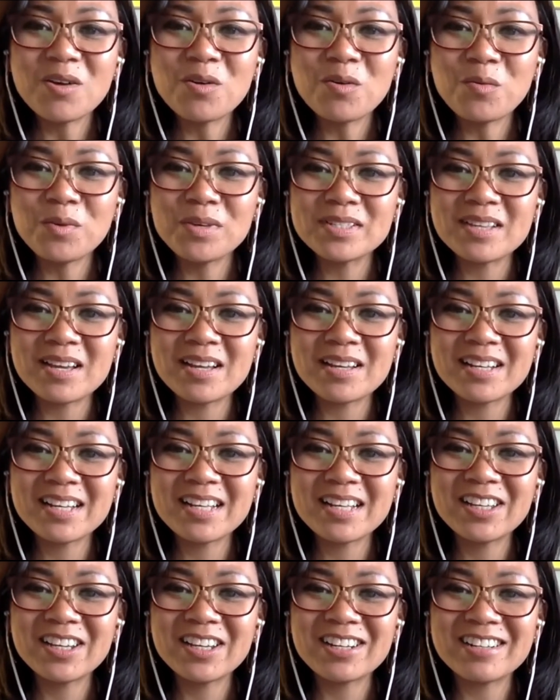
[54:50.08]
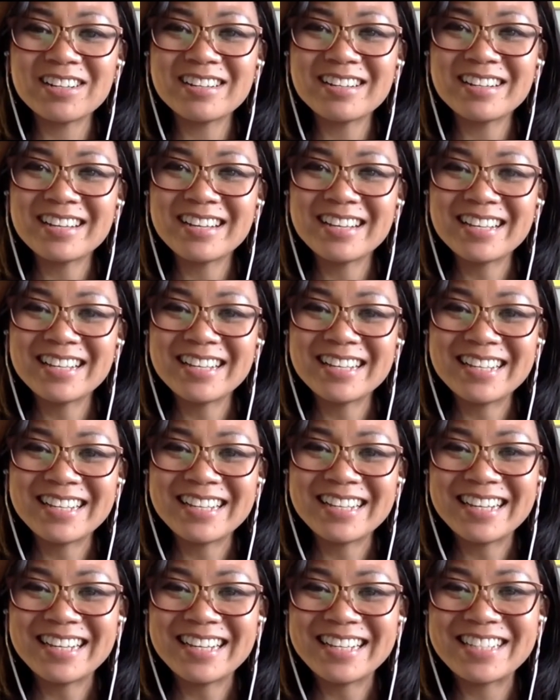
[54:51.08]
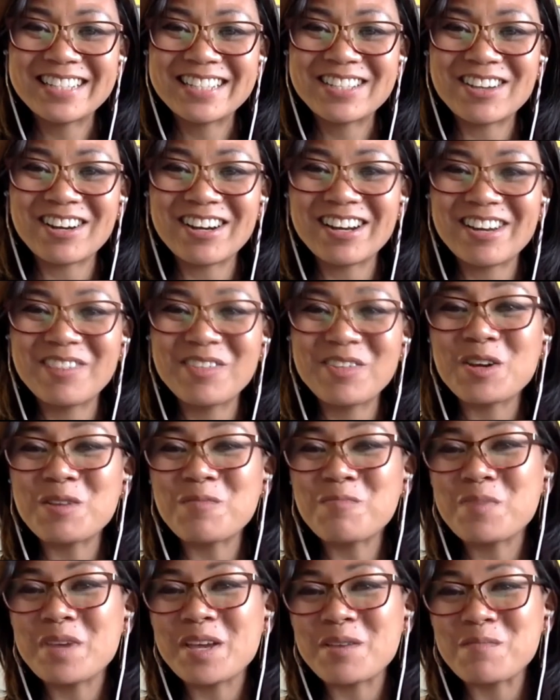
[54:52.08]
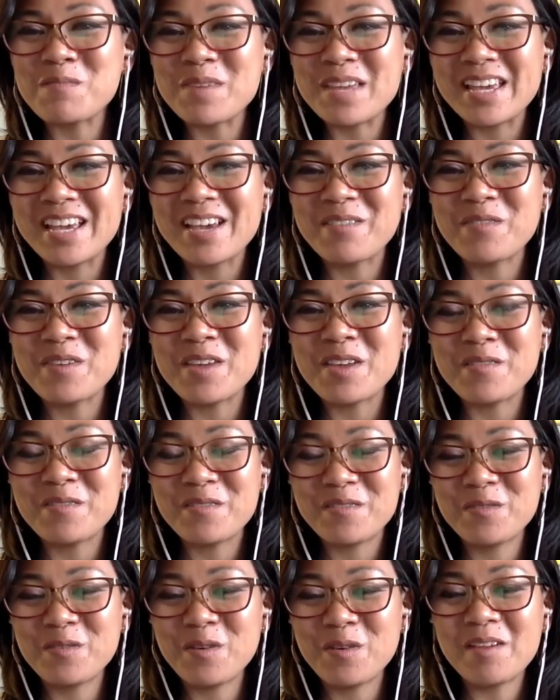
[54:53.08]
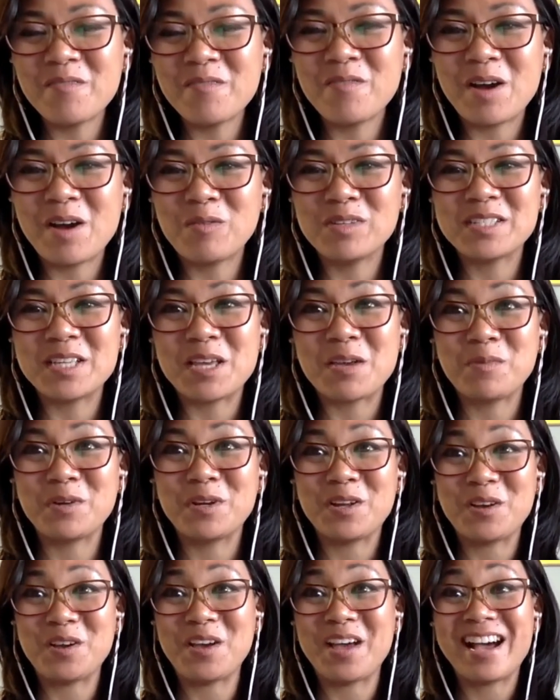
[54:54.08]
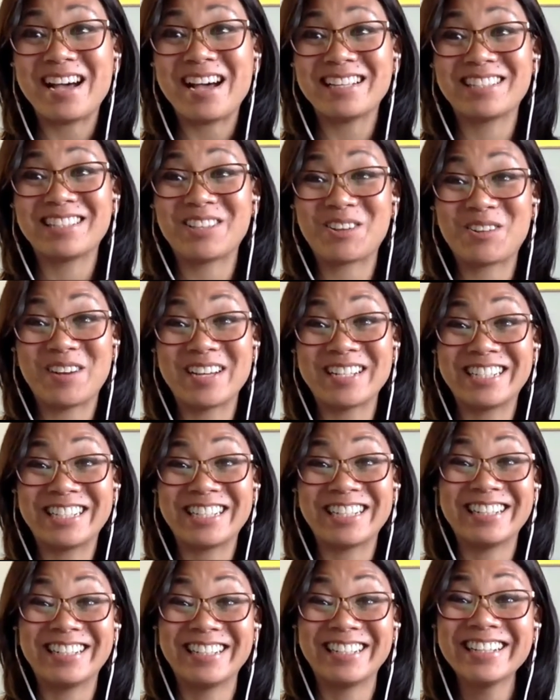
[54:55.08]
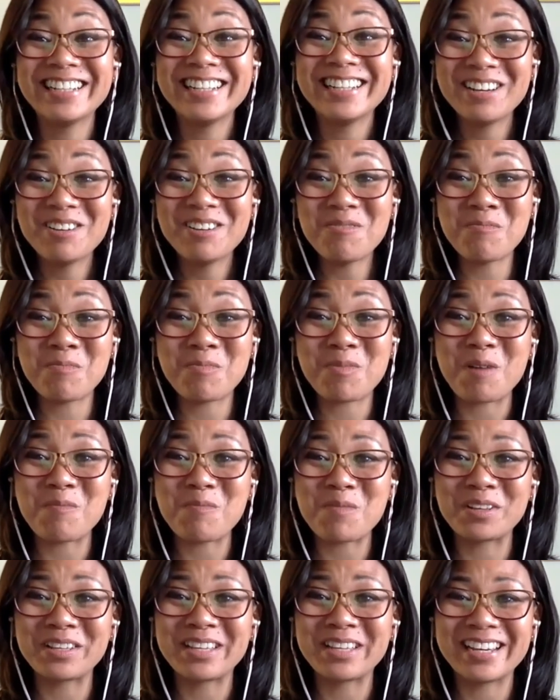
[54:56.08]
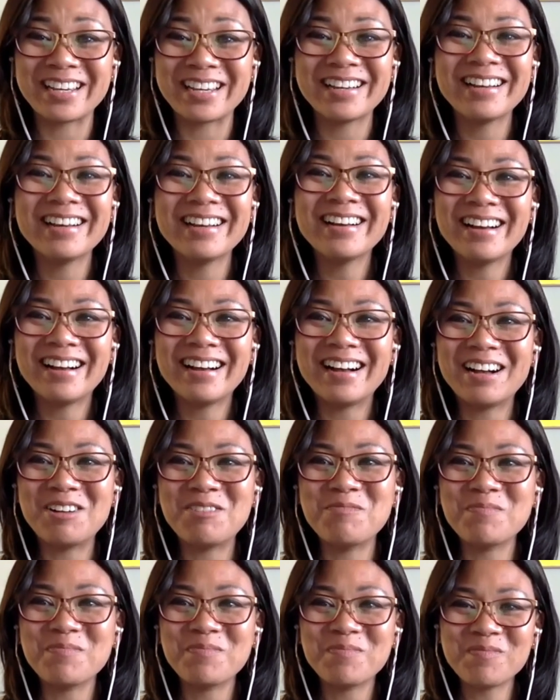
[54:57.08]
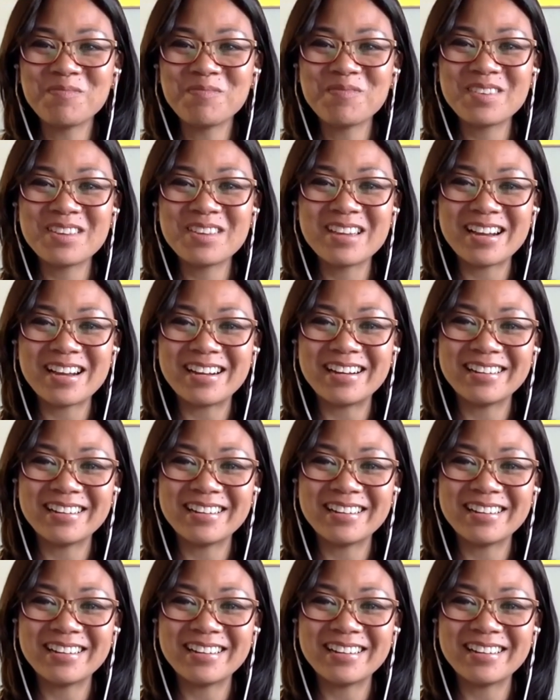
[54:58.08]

Was that clear? Sorry, if you can ping me if I was able to ask the question properly. Yeah.